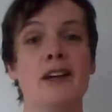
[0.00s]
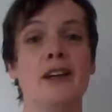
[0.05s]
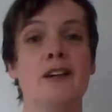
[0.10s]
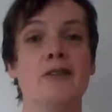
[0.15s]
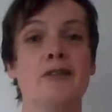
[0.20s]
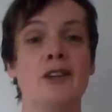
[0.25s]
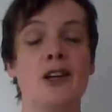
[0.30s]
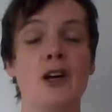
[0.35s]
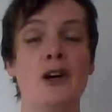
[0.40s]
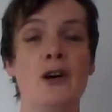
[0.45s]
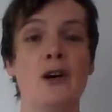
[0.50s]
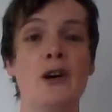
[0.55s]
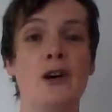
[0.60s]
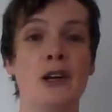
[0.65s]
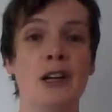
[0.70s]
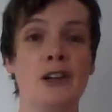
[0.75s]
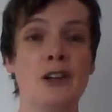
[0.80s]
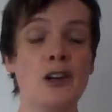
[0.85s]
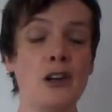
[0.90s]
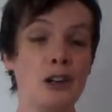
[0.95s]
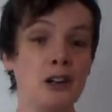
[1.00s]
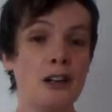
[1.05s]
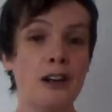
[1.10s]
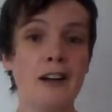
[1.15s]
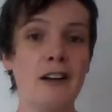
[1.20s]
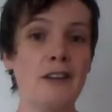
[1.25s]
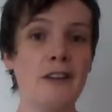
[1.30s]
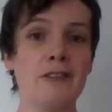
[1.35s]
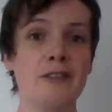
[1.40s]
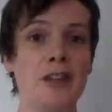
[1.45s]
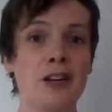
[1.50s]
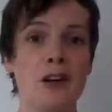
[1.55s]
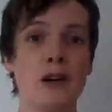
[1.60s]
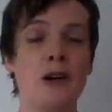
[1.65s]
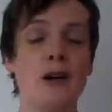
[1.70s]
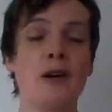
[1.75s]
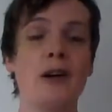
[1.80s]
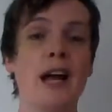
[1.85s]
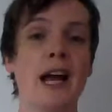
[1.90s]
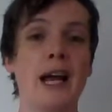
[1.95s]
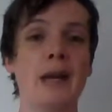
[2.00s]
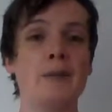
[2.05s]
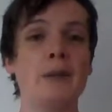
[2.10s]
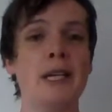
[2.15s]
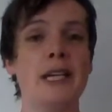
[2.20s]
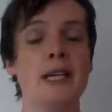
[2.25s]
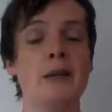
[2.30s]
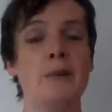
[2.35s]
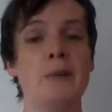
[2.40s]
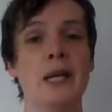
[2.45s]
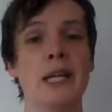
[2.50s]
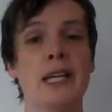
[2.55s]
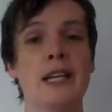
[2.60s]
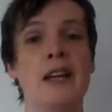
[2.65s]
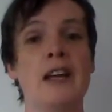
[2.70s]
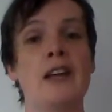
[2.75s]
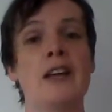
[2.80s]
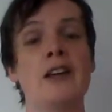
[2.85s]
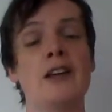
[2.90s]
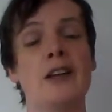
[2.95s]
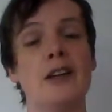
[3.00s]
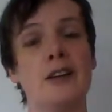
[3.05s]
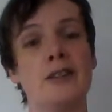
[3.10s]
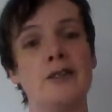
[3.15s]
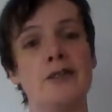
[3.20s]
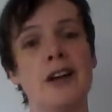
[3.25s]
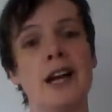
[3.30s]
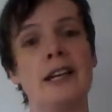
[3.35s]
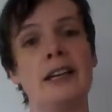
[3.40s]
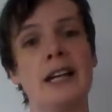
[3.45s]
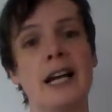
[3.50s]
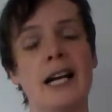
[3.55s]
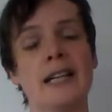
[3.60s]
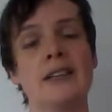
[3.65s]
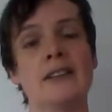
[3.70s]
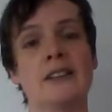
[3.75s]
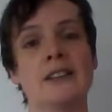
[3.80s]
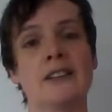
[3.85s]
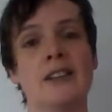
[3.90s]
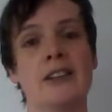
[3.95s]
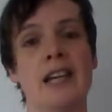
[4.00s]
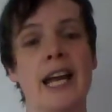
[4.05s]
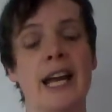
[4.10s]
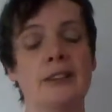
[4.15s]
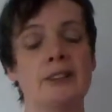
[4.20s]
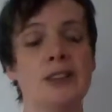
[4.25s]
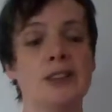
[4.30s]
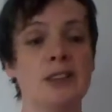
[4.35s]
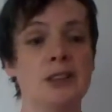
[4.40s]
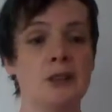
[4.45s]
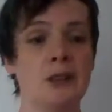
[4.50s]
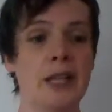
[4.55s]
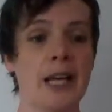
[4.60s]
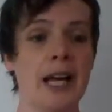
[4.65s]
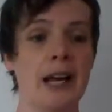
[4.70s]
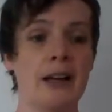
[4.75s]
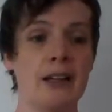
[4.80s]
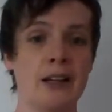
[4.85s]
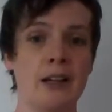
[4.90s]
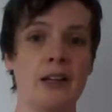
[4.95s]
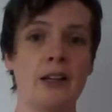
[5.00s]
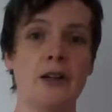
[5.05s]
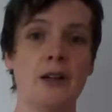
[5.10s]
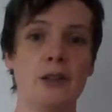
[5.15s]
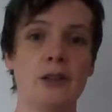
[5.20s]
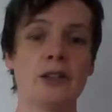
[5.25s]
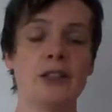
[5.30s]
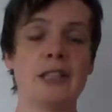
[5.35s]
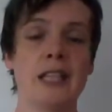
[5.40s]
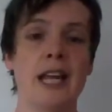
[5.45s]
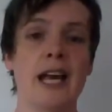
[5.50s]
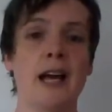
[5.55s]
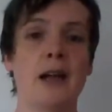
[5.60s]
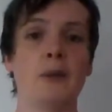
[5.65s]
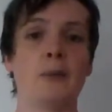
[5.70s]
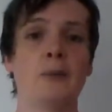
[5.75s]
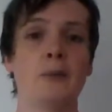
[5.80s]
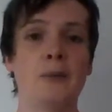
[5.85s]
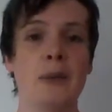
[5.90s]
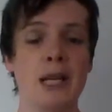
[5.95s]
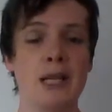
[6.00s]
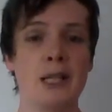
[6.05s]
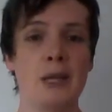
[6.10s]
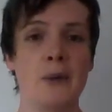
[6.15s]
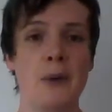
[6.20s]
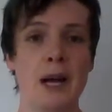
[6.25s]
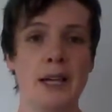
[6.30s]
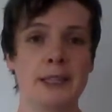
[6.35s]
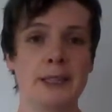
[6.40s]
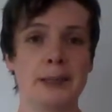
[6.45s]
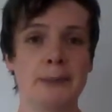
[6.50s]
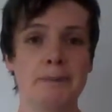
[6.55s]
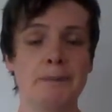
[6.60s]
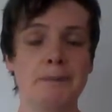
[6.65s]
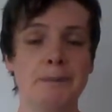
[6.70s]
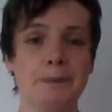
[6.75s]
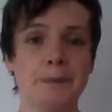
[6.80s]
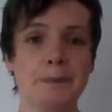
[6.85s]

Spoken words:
of your and colour of your iPDP, you can find guidance on how to do that under the help menu item.